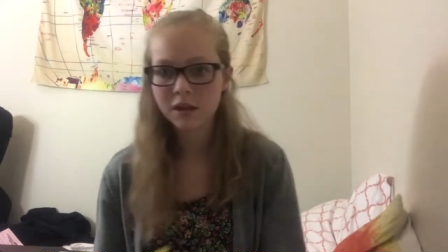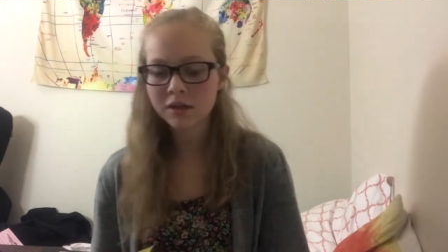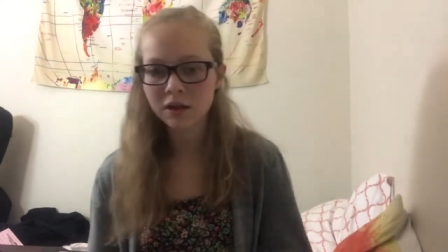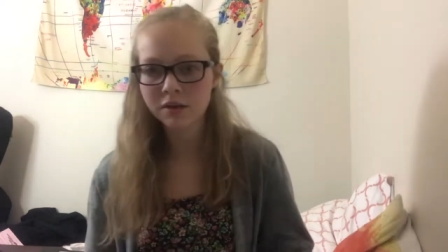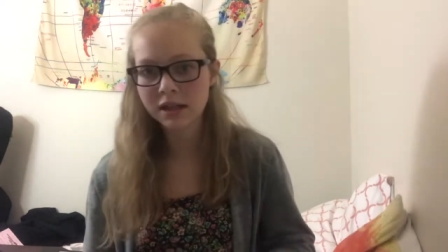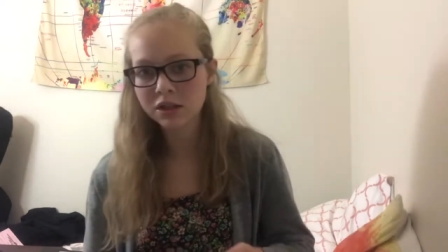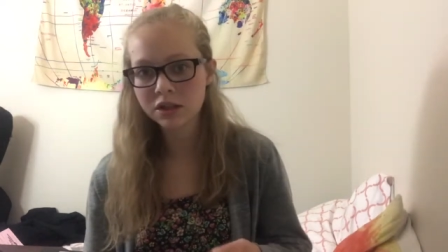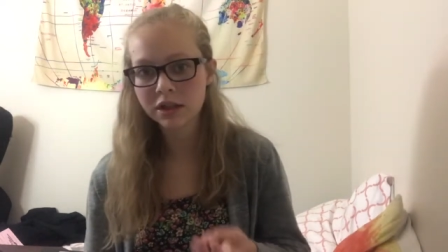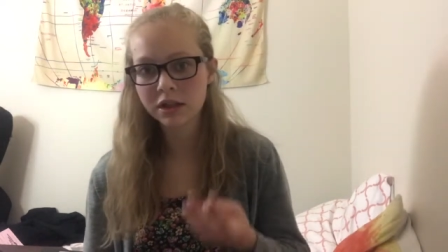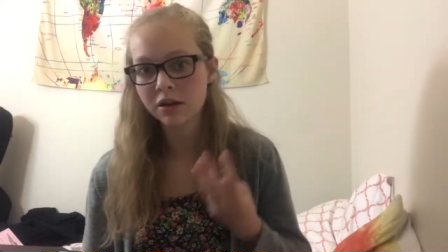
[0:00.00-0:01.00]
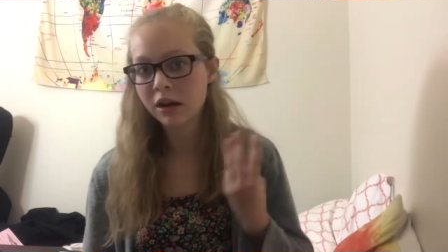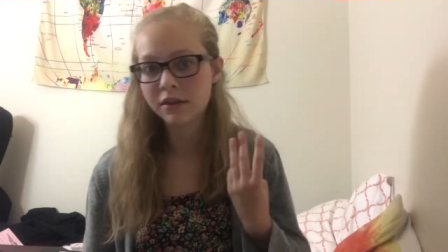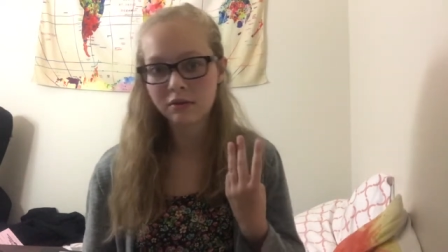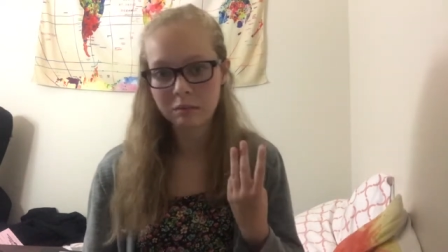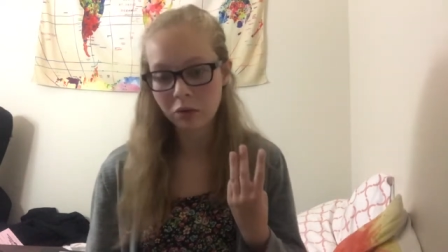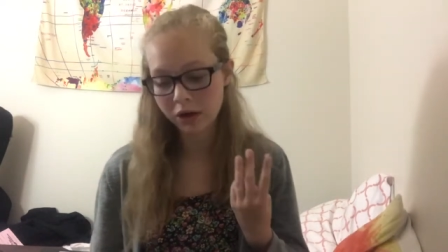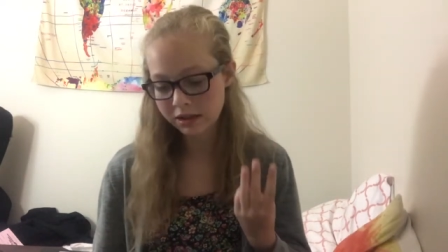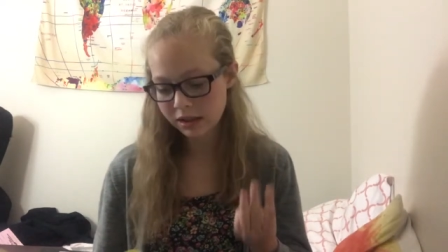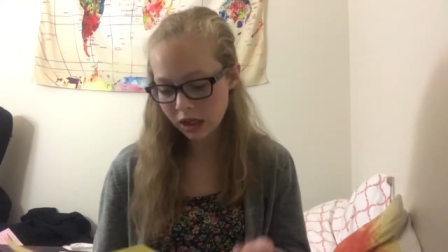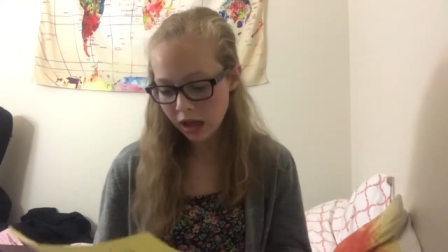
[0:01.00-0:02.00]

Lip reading: So essentially, you're at 3 points.